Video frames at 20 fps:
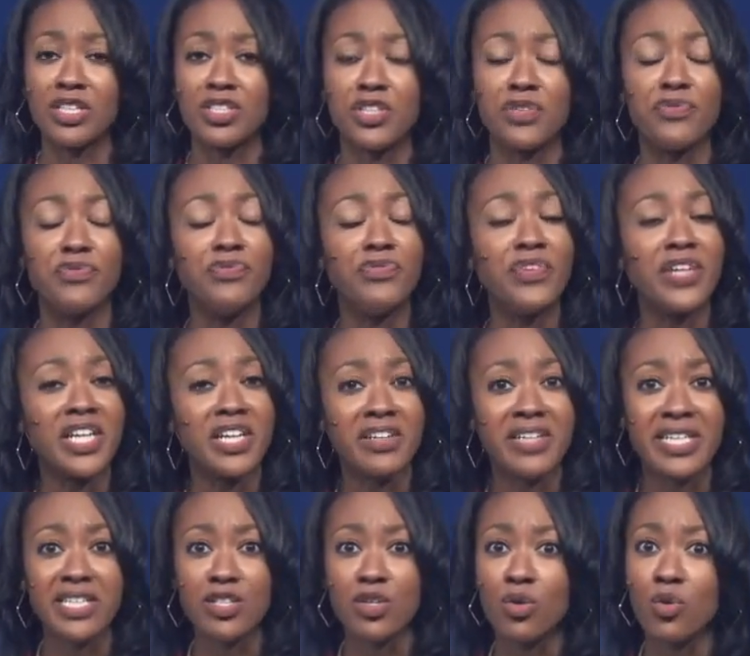to
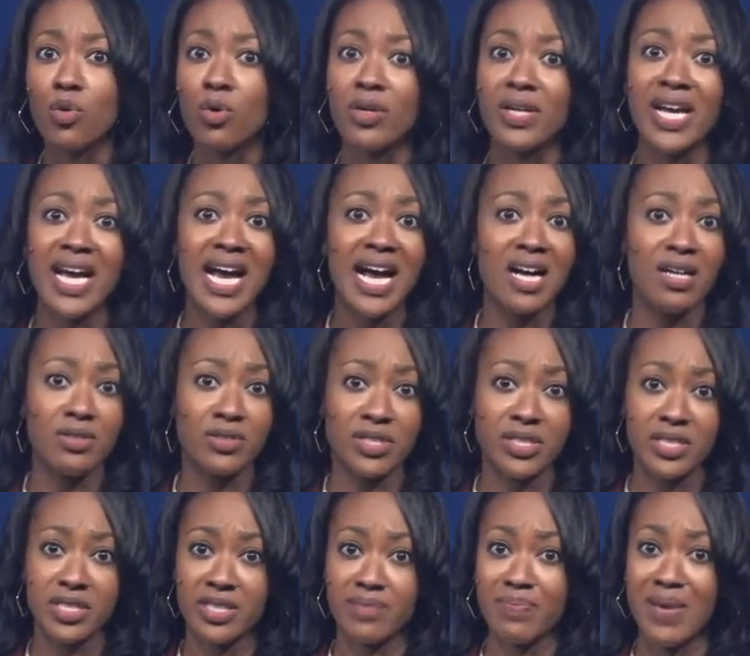various
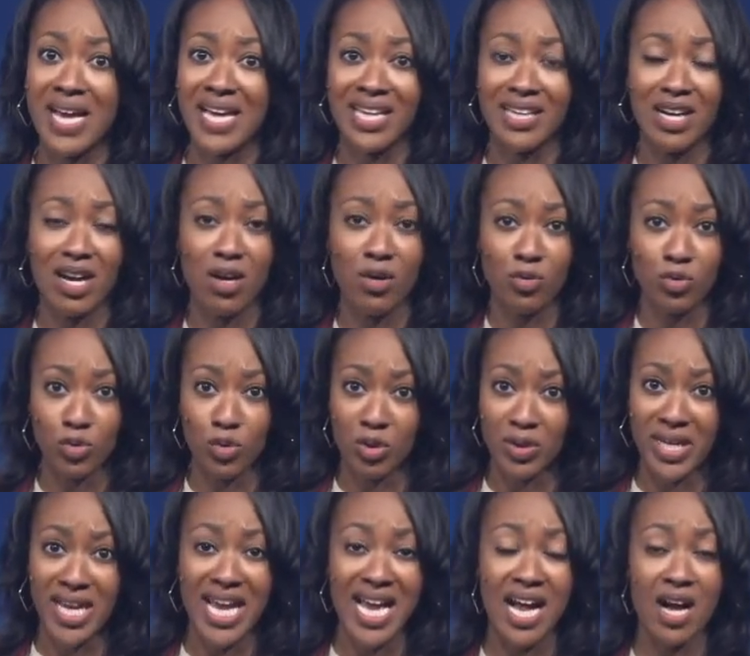courthouses back in our rural
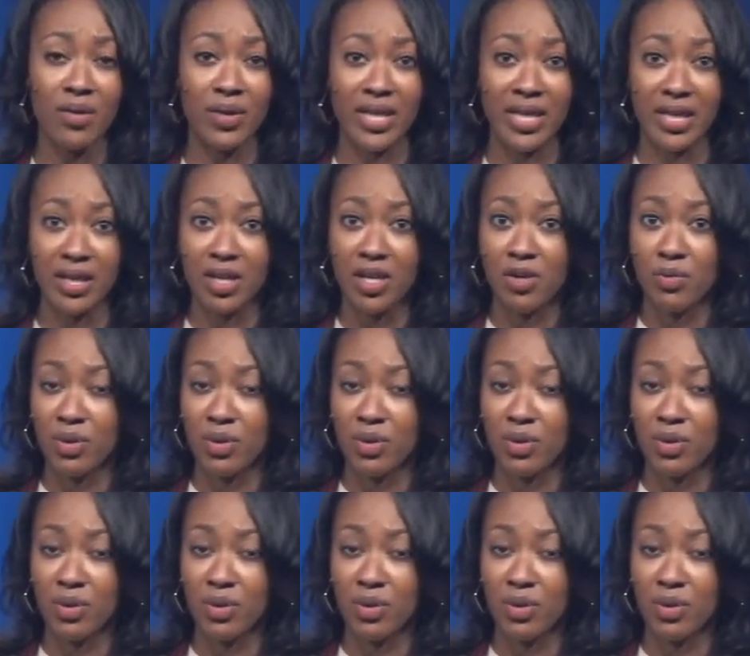county.